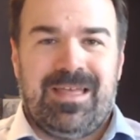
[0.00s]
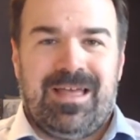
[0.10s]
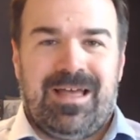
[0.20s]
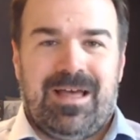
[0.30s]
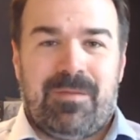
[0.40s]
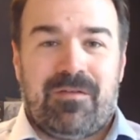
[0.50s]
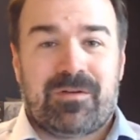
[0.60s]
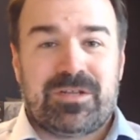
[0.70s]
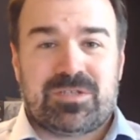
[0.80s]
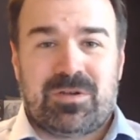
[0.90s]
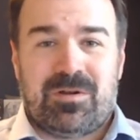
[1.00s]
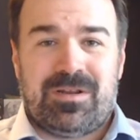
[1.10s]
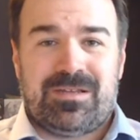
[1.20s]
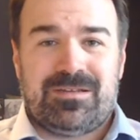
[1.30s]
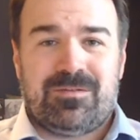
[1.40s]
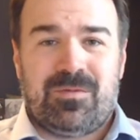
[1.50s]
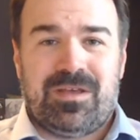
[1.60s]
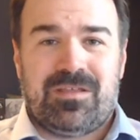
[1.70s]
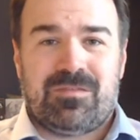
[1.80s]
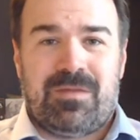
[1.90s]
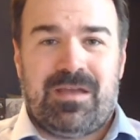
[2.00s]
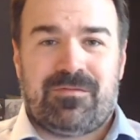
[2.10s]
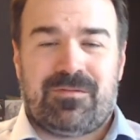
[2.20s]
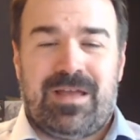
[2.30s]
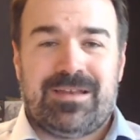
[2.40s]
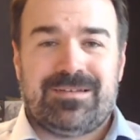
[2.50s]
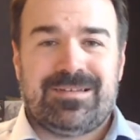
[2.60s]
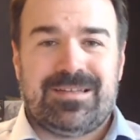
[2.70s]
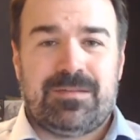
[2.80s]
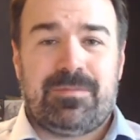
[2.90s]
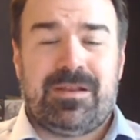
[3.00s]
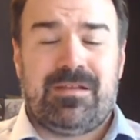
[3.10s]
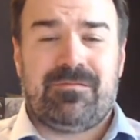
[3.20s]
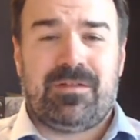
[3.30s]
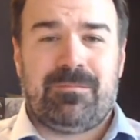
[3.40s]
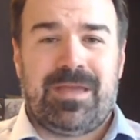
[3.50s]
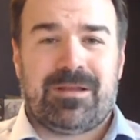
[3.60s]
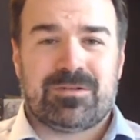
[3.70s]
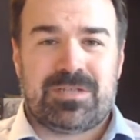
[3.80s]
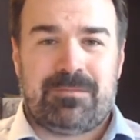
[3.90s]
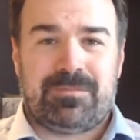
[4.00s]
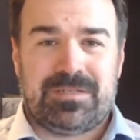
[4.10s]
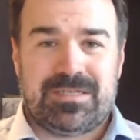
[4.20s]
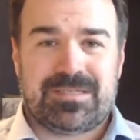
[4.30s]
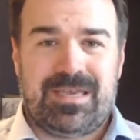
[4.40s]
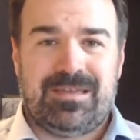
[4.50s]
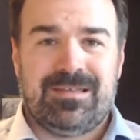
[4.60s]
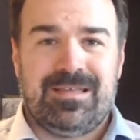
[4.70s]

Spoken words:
I've already started with my friend, independent filmmaker Sam Platisky.